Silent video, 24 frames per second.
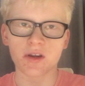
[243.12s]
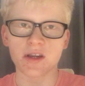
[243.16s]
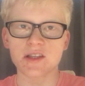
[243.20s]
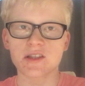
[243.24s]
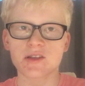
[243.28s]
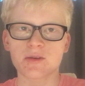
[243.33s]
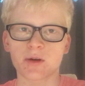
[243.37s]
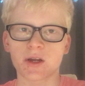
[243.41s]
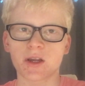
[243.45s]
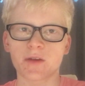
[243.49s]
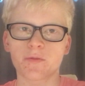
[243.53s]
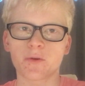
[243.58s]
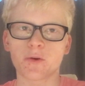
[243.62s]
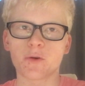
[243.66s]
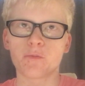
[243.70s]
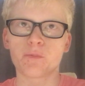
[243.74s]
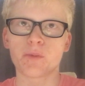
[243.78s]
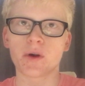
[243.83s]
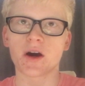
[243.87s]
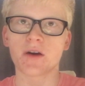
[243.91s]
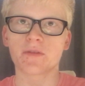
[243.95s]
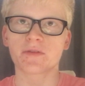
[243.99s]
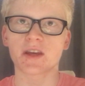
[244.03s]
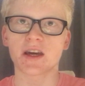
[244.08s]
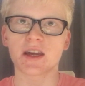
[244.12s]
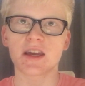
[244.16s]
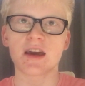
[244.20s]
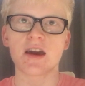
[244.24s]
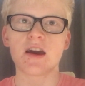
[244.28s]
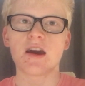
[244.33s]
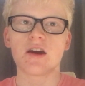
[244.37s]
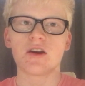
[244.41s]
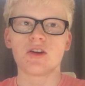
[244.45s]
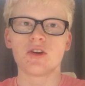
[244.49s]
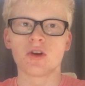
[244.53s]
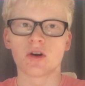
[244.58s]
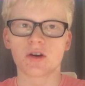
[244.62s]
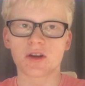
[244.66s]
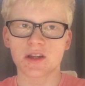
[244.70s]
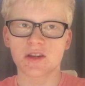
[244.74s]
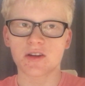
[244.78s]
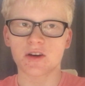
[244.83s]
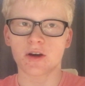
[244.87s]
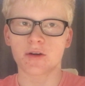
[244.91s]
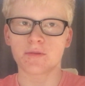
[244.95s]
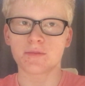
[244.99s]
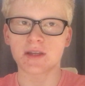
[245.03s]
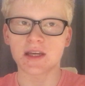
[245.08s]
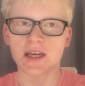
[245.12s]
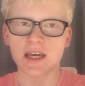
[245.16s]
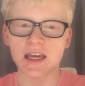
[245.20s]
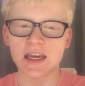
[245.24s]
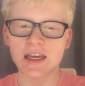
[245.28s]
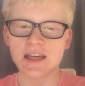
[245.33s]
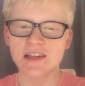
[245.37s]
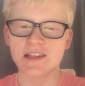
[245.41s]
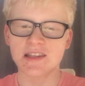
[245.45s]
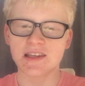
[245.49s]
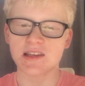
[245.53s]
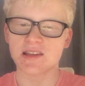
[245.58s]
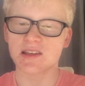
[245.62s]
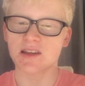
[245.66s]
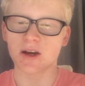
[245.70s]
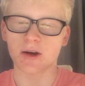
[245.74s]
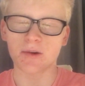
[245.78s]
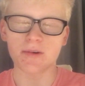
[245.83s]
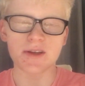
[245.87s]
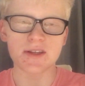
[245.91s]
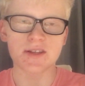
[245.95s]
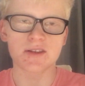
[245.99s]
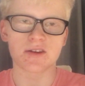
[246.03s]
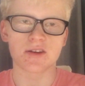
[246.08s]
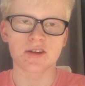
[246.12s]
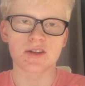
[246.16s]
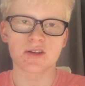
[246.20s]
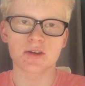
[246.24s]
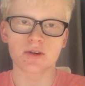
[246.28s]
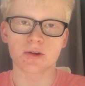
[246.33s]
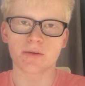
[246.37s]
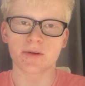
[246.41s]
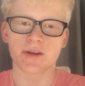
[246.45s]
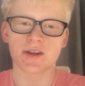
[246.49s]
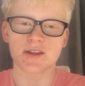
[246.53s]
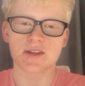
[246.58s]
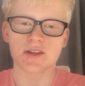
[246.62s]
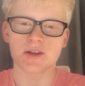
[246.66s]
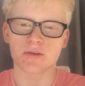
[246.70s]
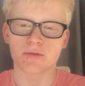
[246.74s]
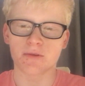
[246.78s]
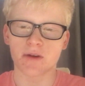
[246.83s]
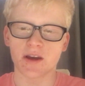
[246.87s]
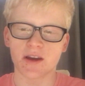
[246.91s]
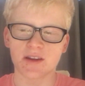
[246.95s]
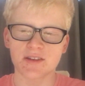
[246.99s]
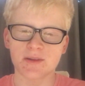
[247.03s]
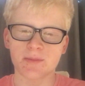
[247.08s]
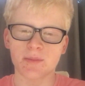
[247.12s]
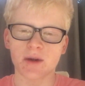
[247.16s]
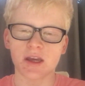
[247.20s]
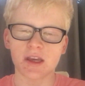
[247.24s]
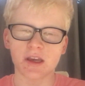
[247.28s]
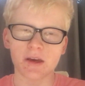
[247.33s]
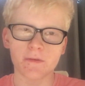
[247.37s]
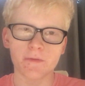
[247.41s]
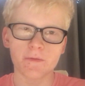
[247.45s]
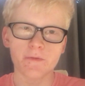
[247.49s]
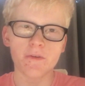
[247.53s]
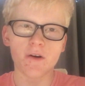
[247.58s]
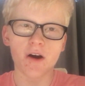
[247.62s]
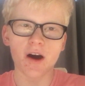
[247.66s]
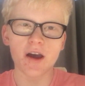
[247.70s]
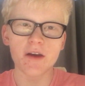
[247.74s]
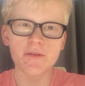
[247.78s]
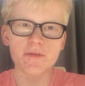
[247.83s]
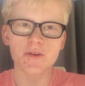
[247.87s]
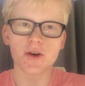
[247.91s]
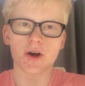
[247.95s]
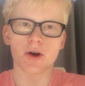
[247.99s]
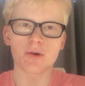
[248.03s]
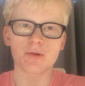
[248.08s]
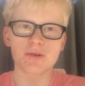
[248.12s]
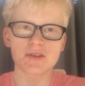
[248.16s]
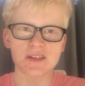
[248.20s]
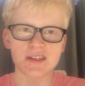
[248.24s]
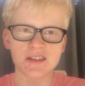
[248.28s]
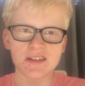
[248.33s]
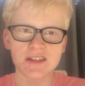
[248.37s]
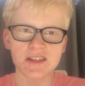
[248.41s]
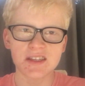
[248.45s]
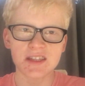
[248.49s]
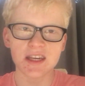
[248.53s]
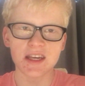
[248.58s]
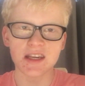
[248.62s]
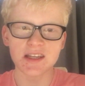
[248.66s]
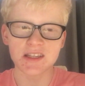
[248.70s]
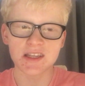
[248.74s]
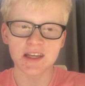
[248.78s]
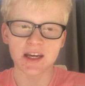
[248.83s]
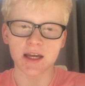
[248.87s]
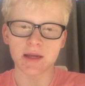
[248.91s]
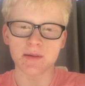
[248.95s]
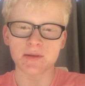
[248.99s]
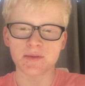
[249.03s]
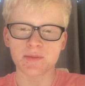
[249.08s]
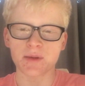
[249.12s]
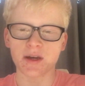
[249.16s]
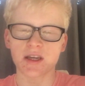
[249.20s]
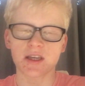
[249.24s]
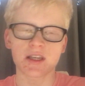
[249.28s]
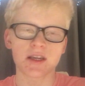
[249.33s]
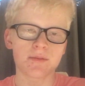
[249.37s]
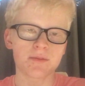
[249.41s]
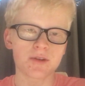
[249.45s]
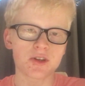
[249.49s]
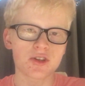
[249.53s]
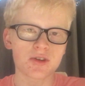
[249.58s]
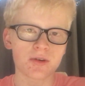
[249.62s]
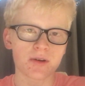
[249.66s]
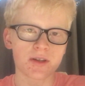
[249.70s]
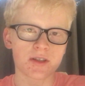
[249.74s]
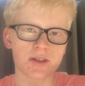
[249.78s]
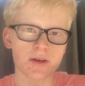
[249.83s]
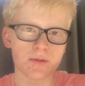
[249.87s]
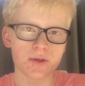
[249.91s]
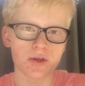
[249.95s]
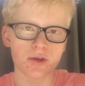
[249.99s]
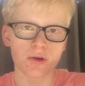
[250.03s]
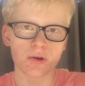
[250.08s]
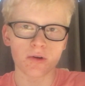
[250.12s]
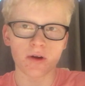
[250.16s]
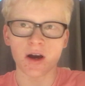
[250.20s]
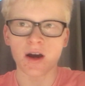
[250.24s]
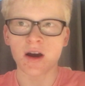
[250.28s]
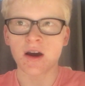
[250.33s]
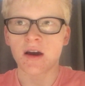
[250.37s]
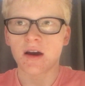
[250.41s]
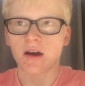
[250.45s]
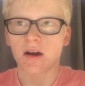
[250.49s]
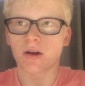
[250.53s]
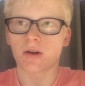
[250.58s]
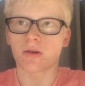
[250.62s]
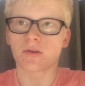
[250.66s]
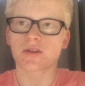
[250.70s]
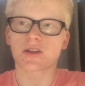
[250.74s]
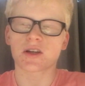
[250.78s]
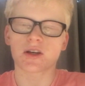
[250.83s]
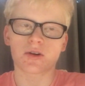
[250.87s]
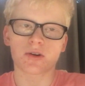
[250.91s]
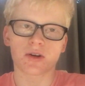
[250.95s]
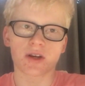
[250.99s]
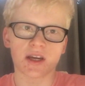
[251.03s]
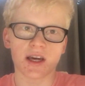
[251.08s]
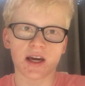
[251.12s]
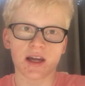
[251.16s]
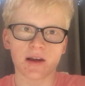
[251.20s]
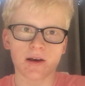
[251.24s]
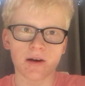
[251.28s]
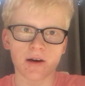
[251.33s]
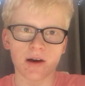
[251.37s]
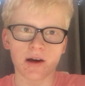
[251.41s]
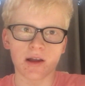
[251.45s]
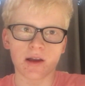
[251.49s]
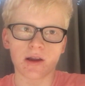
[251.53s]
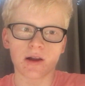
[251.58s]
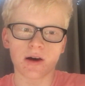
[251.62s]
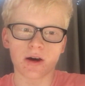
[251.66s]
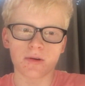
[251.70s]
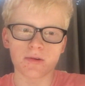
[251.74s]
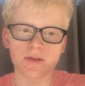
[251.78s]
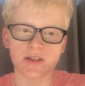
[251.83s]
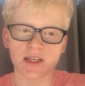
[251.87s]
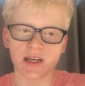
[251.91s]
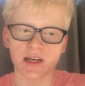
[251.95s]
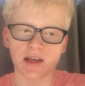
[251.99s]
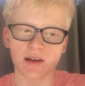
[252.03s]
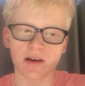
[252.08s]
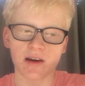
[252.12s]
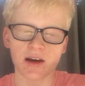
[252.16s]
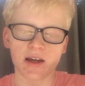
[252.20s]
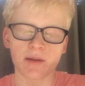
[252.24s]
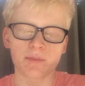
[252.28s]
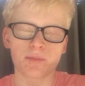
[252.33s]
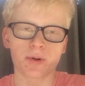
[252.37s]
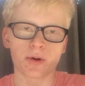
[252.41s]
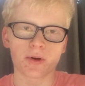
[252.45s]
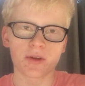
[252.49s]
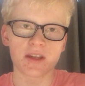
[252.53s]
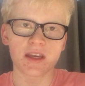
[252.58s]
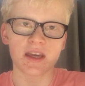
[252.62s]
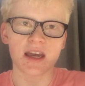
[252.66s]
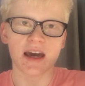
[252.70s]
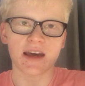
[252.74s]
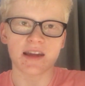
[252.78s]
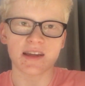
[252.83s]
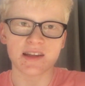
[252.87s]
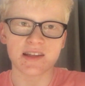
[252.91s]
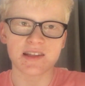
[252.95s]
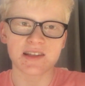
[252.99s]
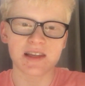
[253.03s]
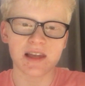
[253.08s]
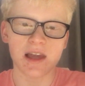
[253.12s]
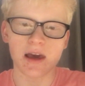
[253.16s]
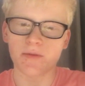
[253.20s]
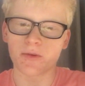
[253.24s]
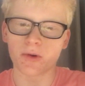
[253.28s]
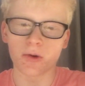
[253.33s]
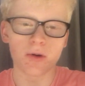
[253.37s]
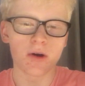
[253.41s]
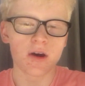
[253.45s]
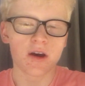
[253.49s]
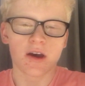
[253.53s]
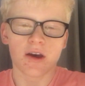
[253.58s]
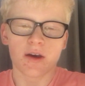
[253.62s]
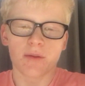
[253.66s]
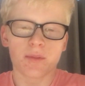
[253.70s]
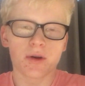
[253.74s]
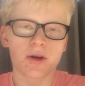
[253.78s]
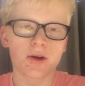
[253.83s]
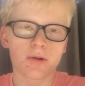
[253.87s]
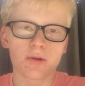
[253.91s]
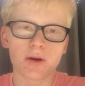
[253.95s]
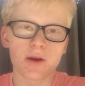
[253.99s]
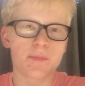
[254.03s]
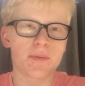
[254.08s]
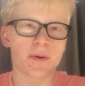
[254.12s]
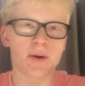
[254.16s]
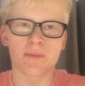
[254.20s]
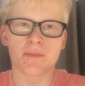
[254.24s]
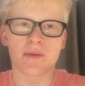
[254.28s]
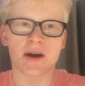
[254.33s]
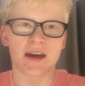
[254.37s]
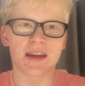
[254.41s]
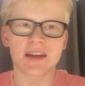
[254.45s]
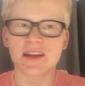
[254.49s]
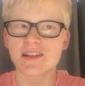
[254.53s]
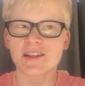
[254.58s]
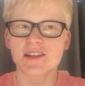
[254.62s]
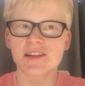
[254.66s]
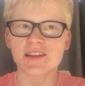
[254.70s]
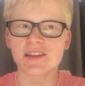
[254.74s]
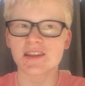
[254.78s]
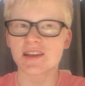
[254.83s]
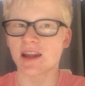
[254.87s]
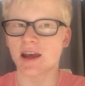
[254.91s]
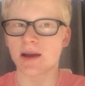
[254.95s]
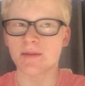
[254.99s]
his 24th birthday, nodded home the easiest goal he's going to score in his career to make it 5 goals in 6 games, making him the joint top scorer alongside Conor Gallagher and Lyle Taylor, and put the Addicks level. Macauley Bonne, man, he's just an